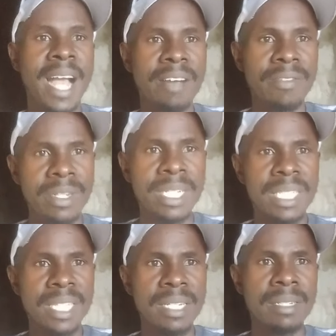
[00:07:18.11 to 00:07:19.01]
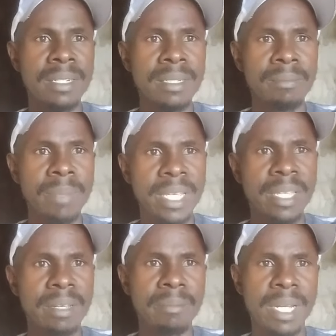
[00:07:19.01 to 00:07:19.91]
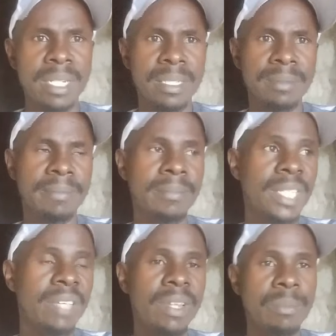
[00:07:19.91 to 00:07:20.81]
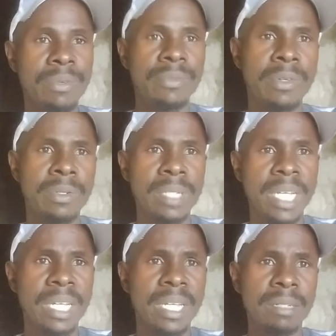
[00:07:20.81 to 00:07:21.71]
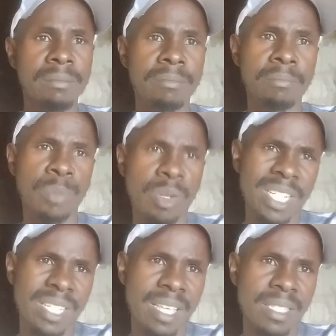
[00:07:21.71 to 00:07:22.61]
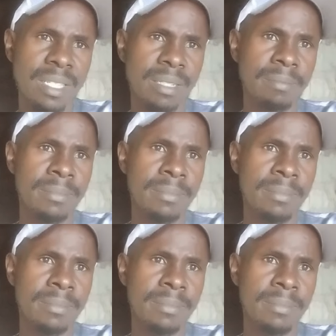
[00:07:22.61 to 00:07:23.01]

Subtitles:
I've already started making money even before monetizing.